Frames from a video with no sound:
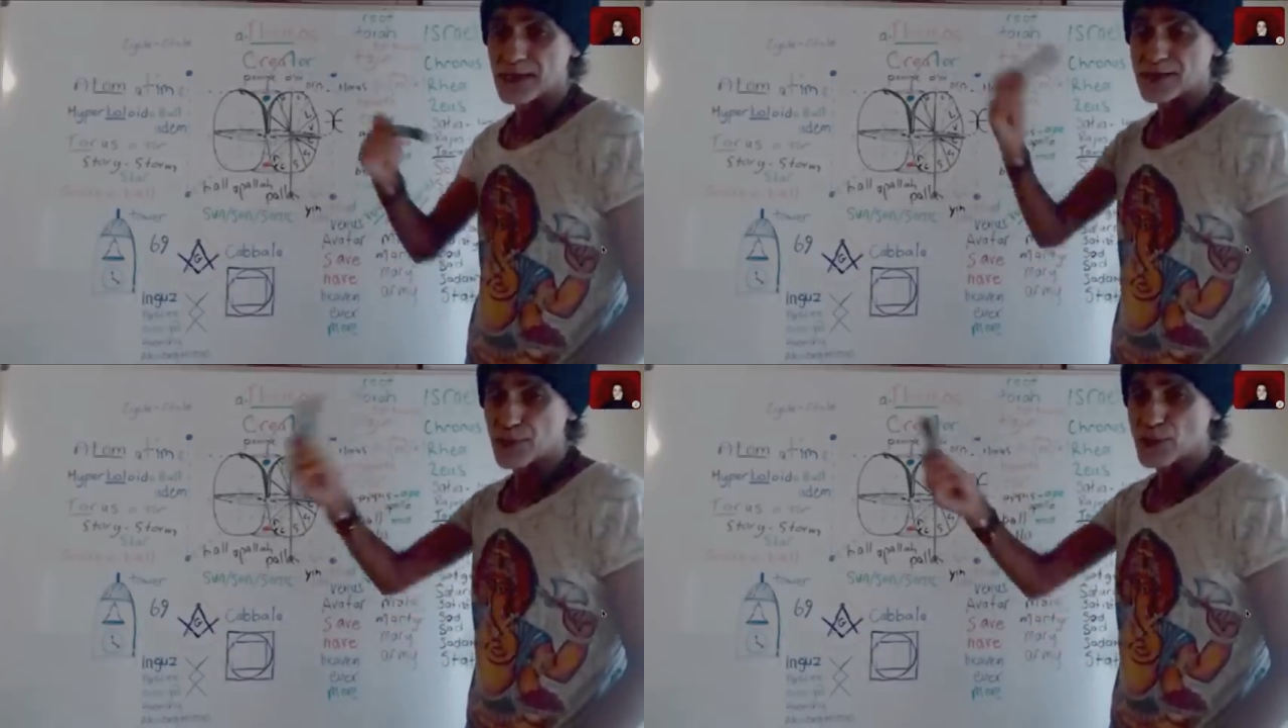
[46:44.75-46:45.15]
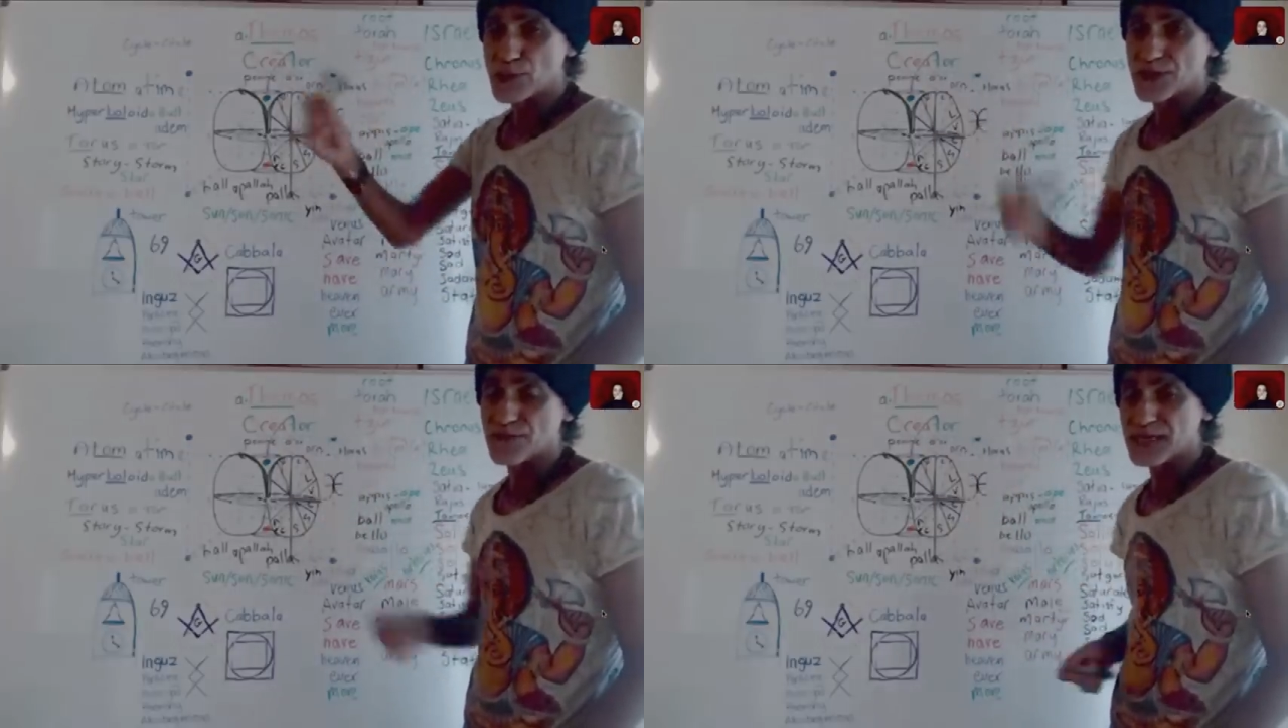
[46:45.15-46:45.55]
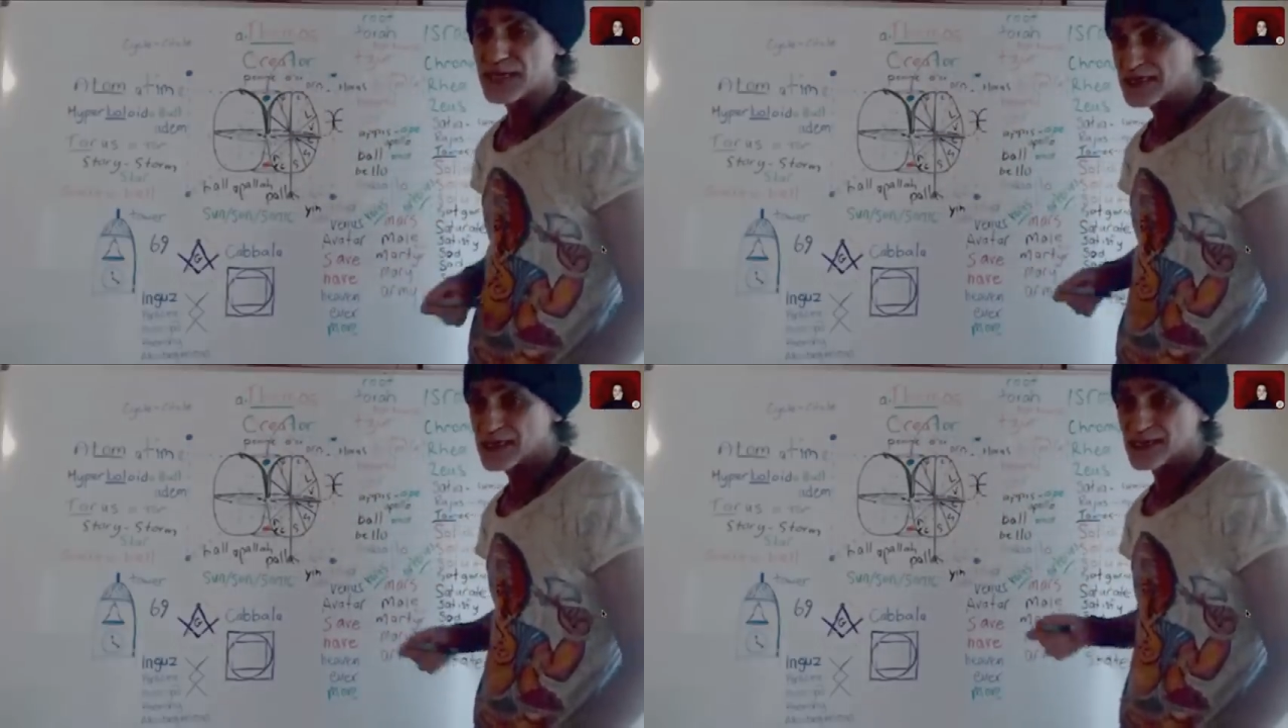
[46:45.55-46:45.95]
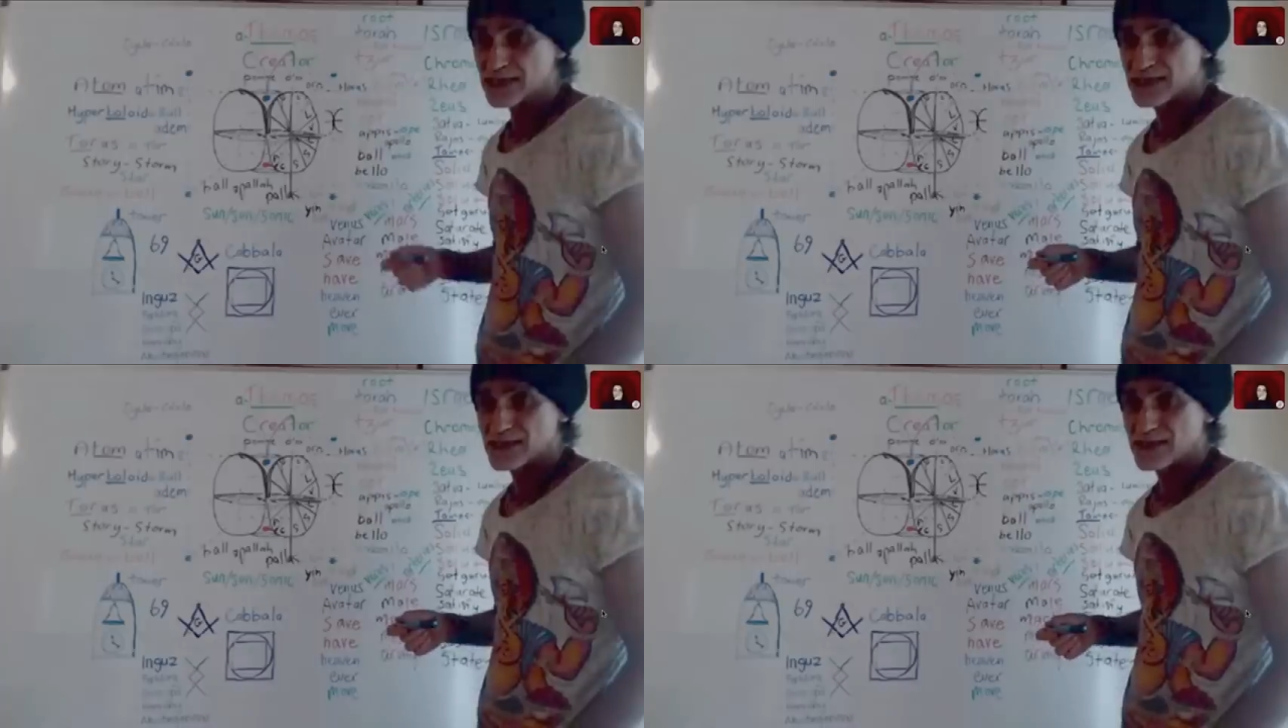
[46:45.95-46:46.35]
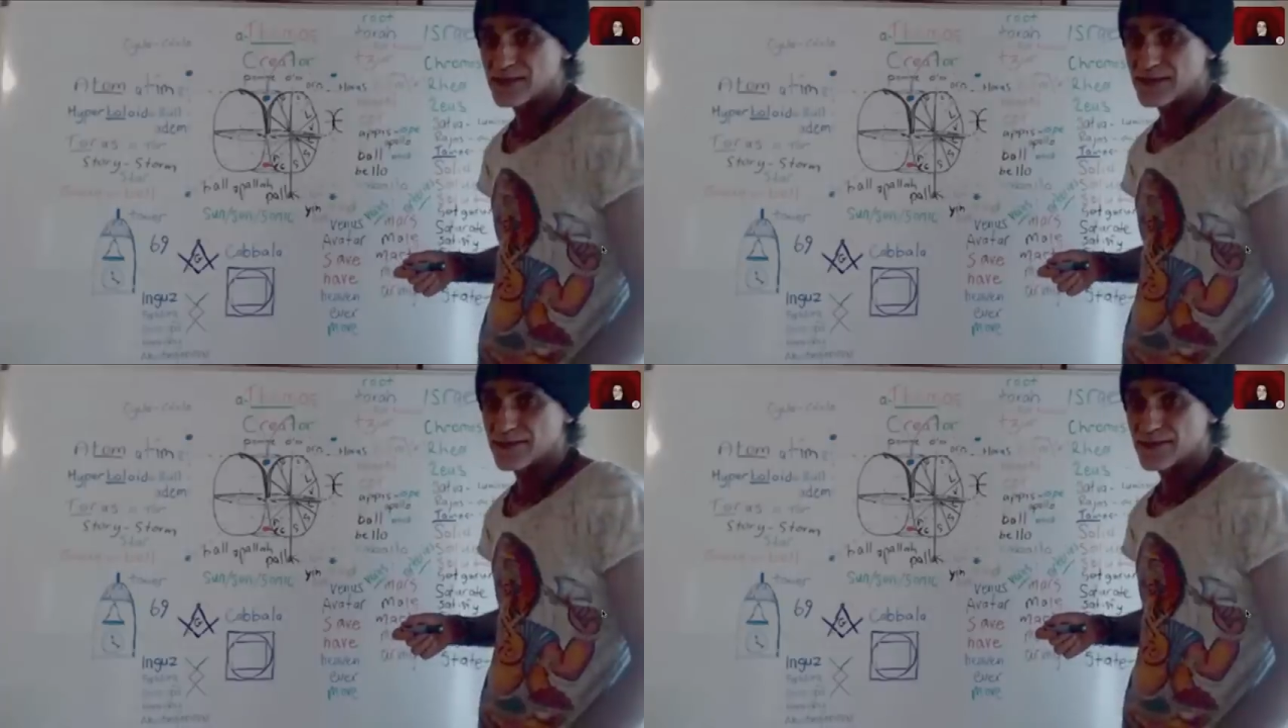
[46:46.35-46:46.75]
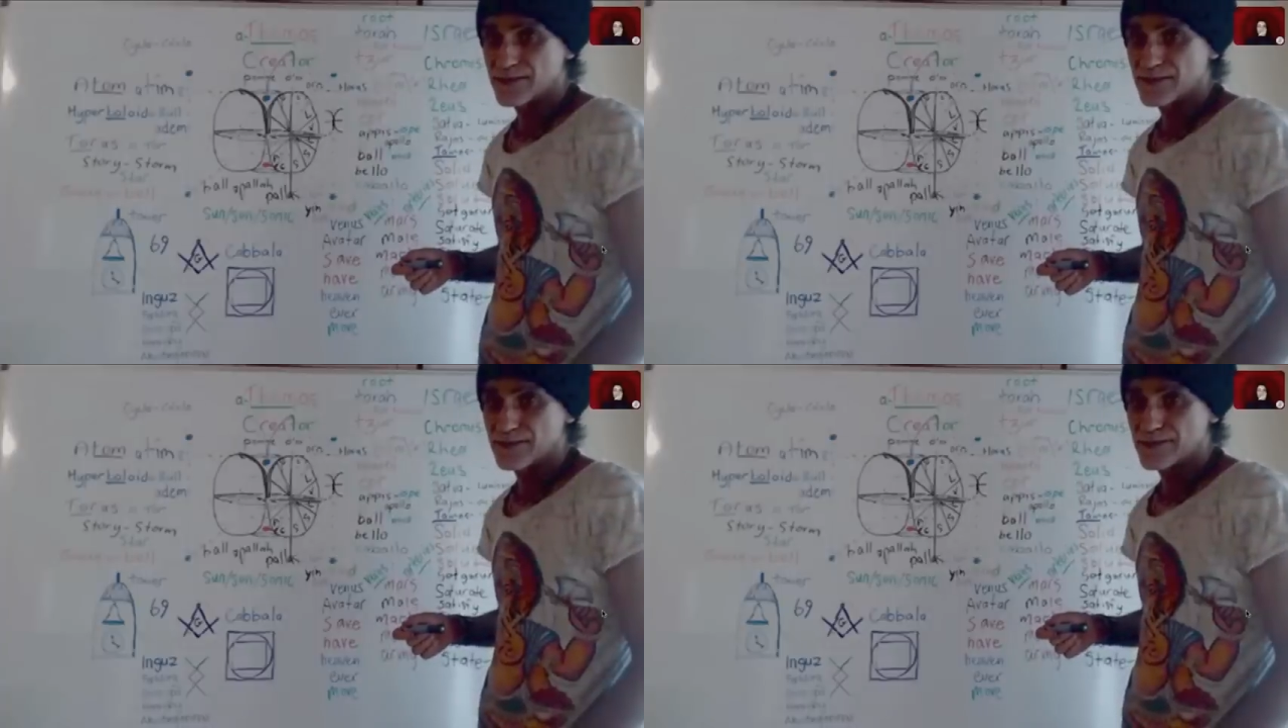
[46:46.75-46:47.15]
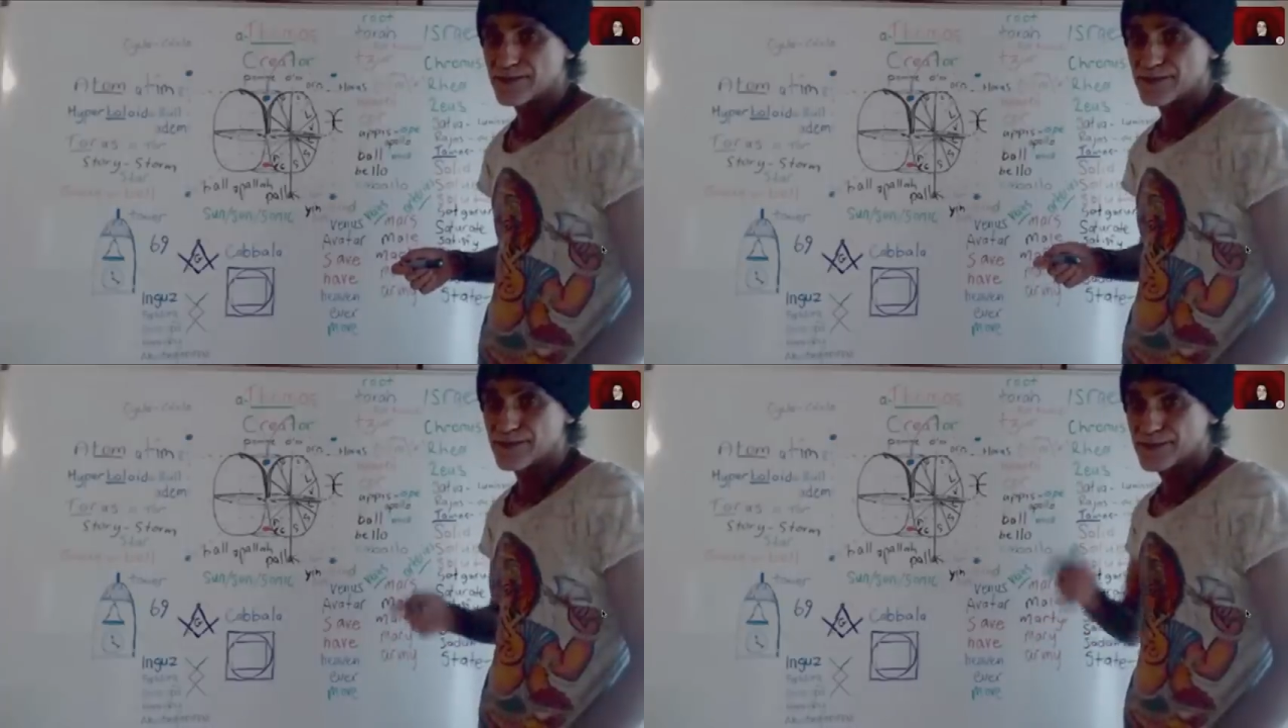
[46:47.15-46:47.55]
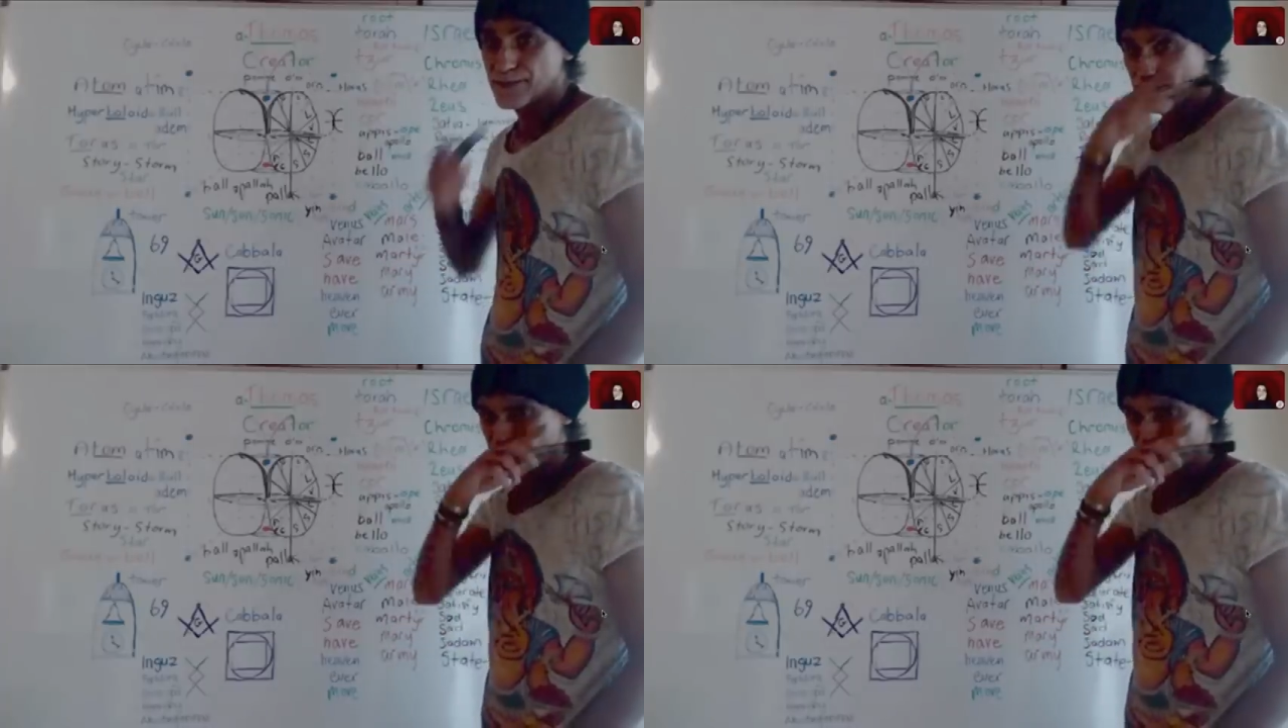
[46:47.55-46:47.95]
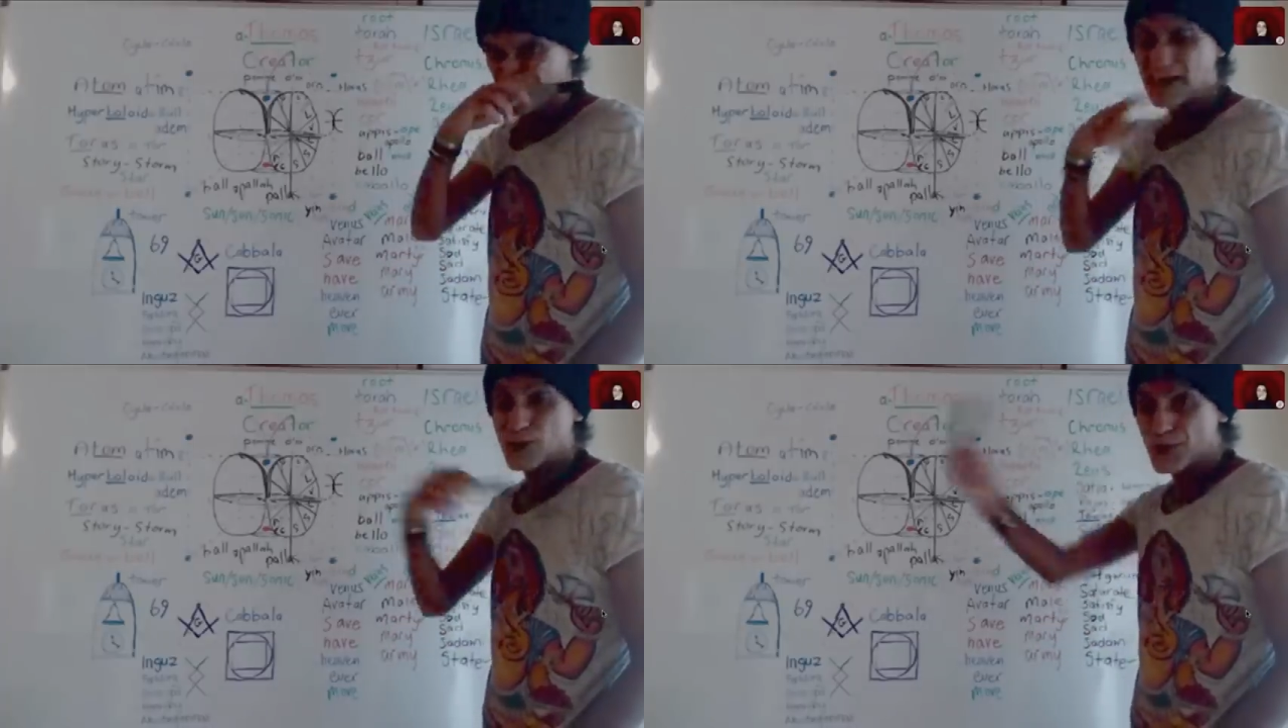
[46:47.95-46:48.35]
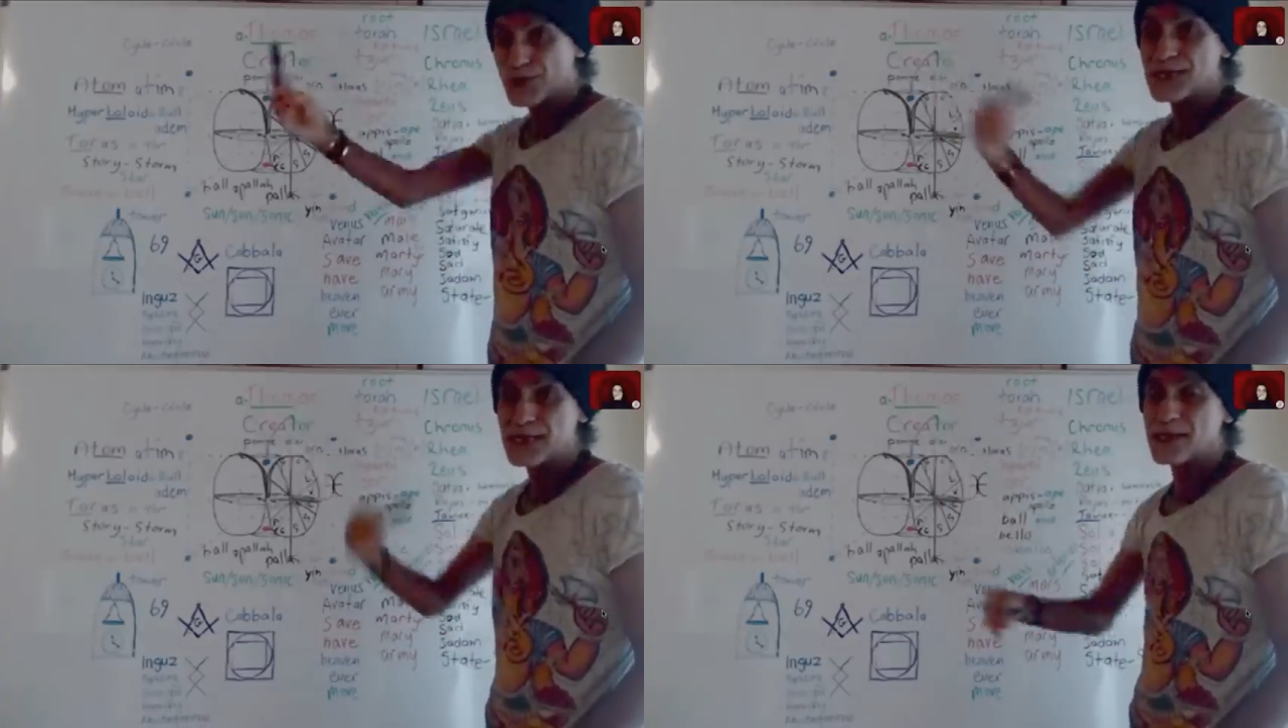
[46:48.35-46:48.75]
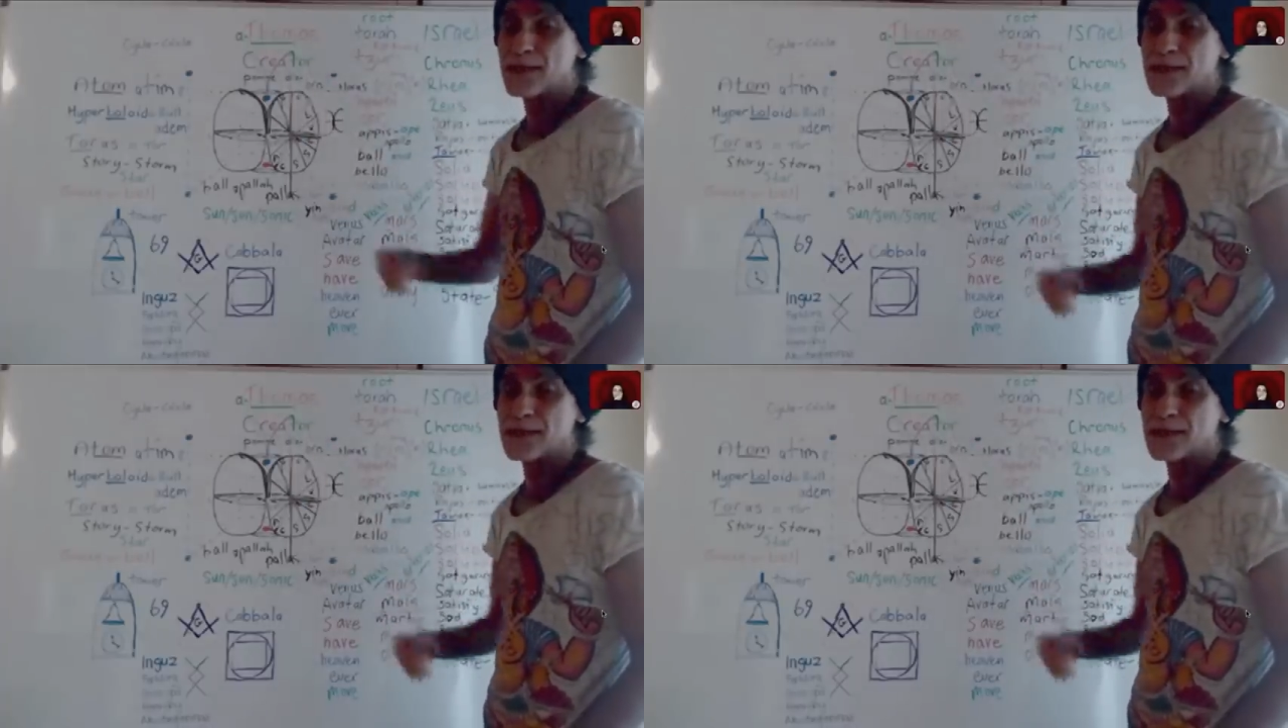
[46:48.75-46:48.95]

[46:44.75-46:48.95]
unless blueshift exists. And green in the